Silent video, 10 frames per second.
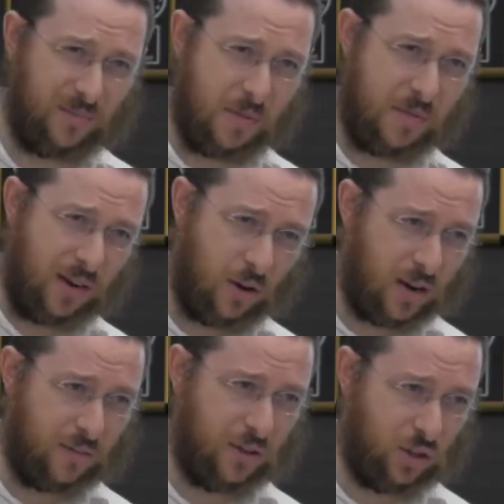they
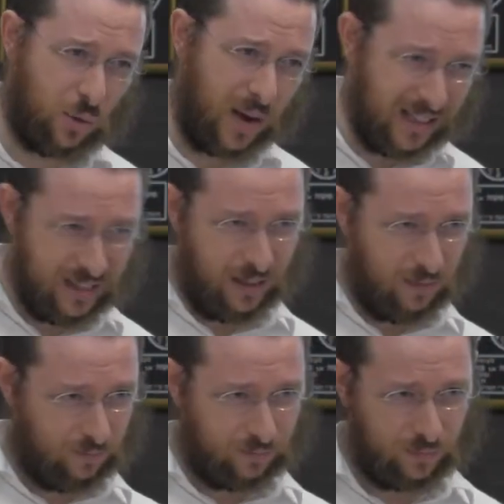don't have the
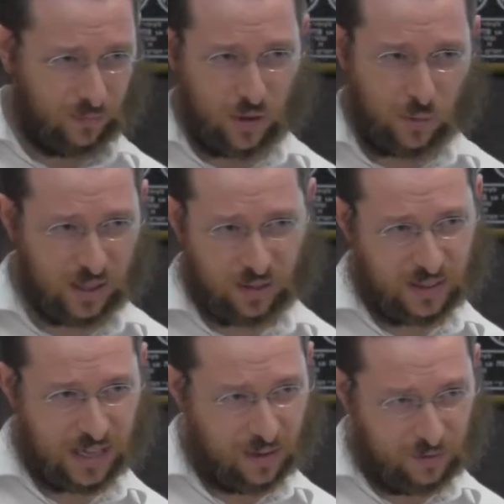duality the rest of
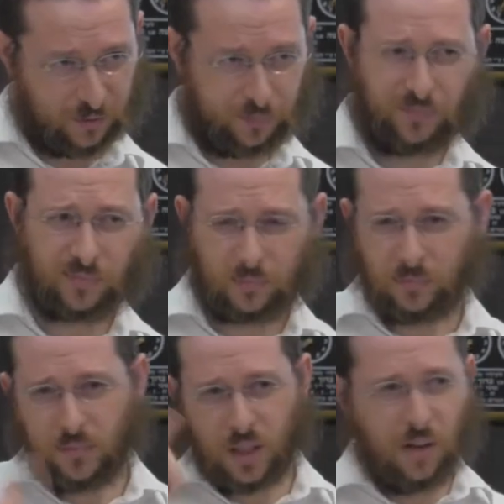us have
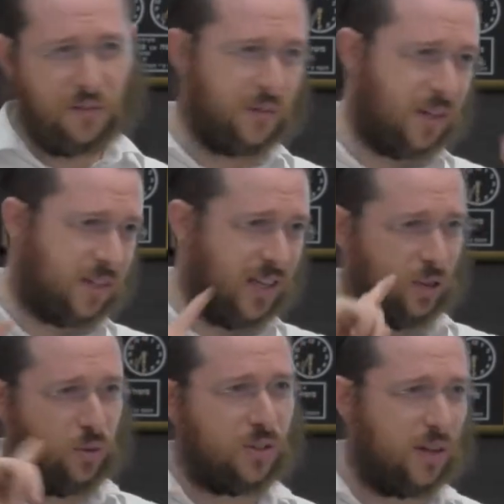of
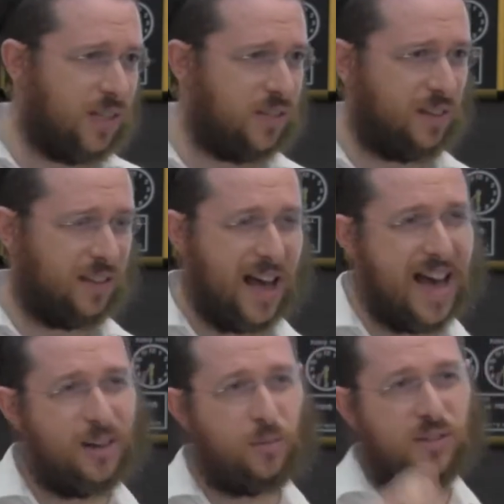seeing two sides of it. That
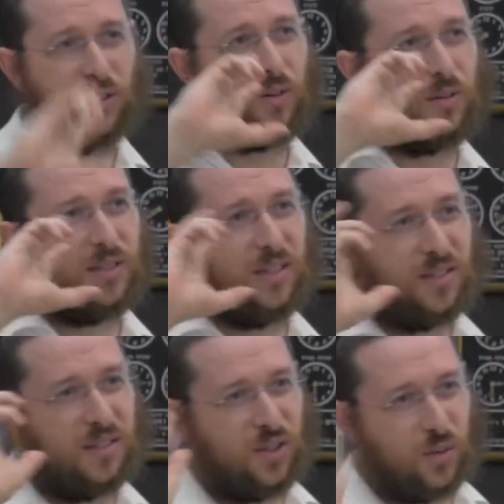animal soul
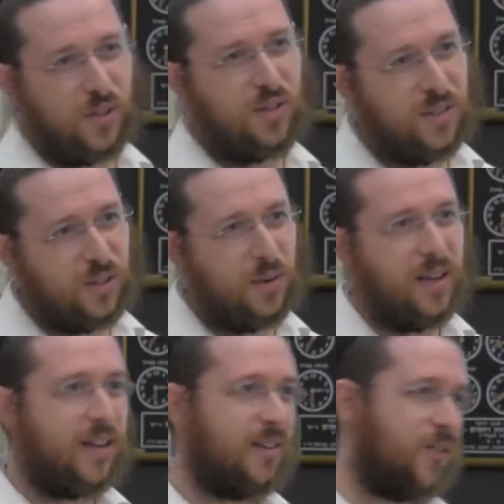sees the situation this
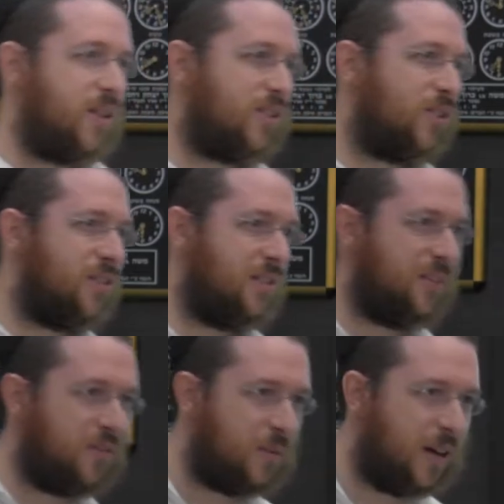way, our divine soul in a
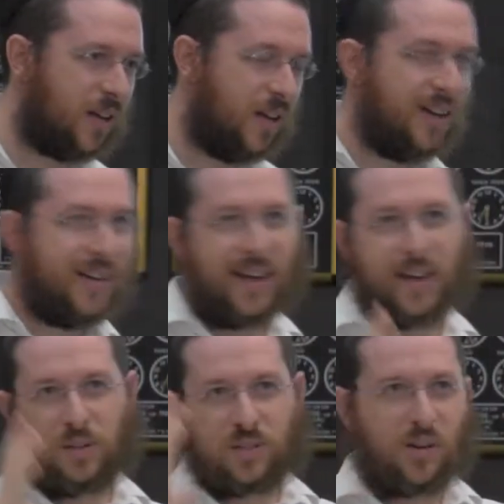different way,
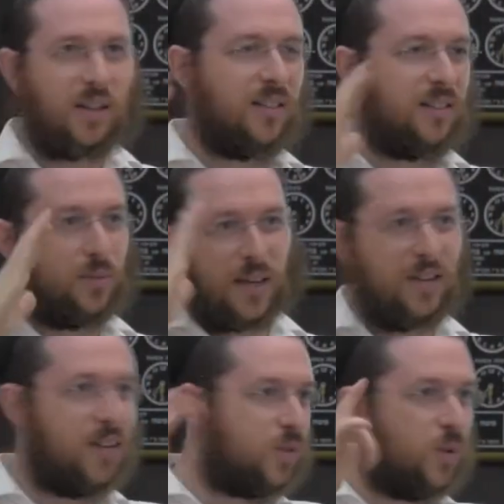and we're struggling to
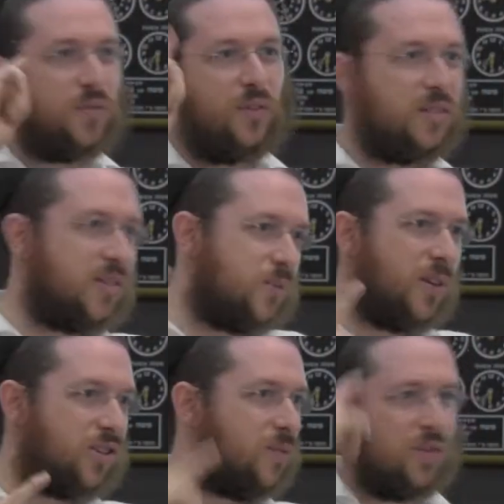recognize which voice is
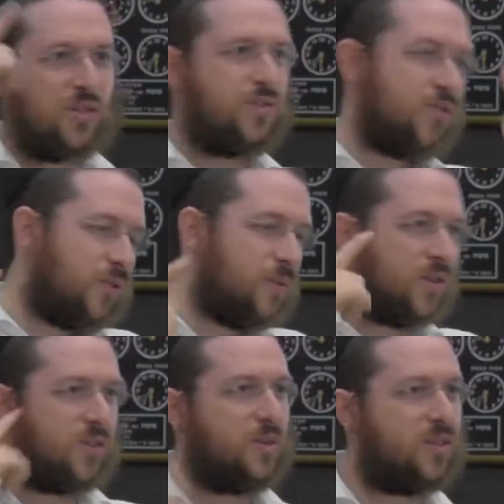which and which is true and
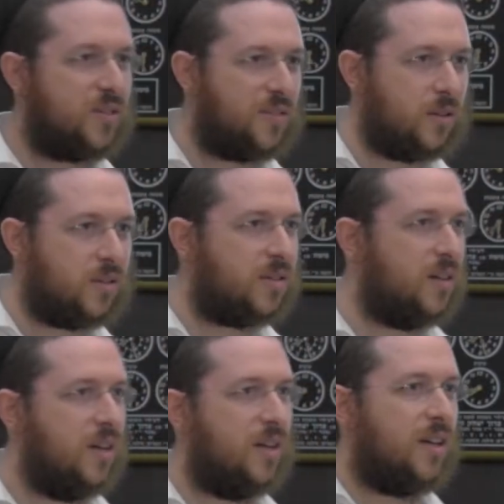which, which is false.
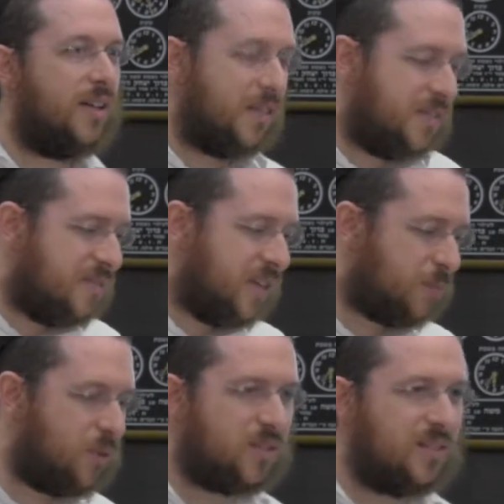
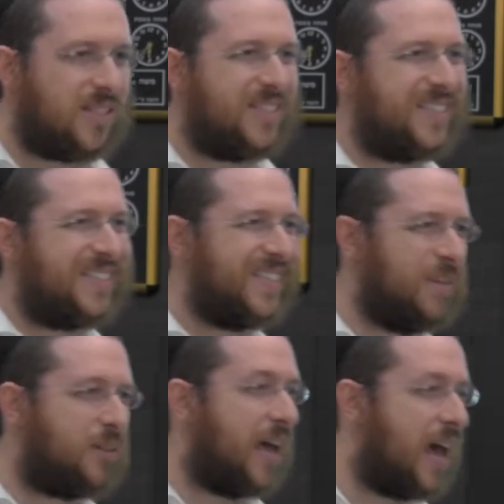This person doesn't
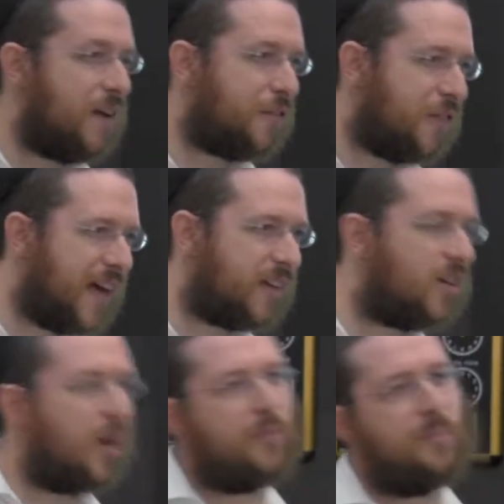seem to have that
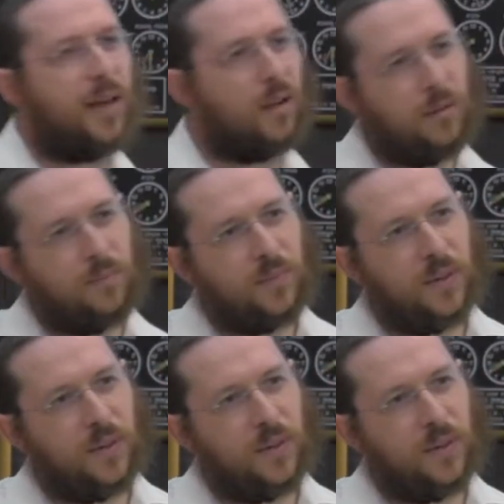type of battle